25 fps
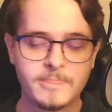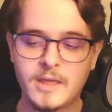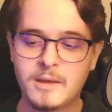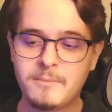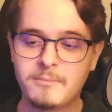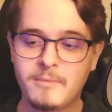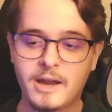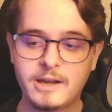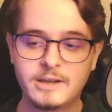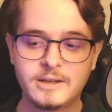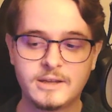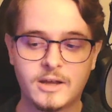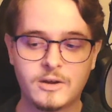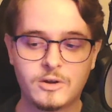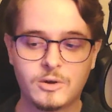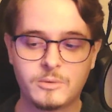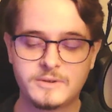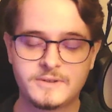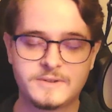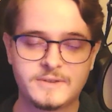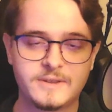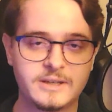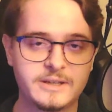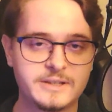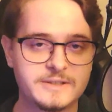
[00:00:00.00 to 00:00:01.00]
They might not
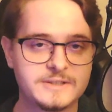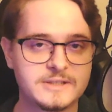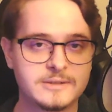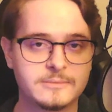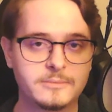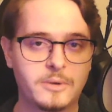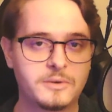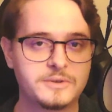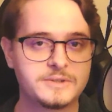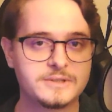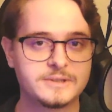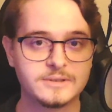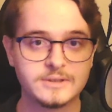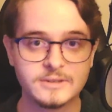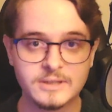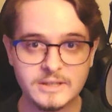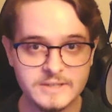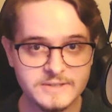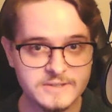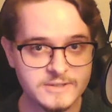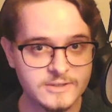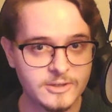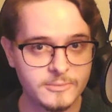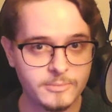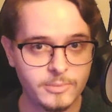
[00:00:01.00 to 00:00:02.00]
always think it's the most
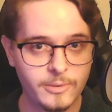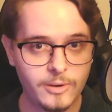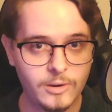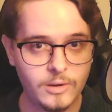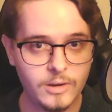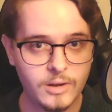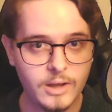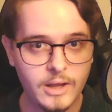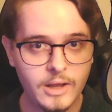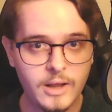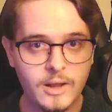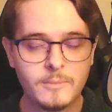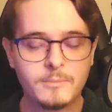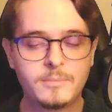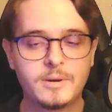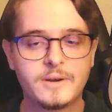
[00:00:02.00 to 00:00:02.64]
listenable,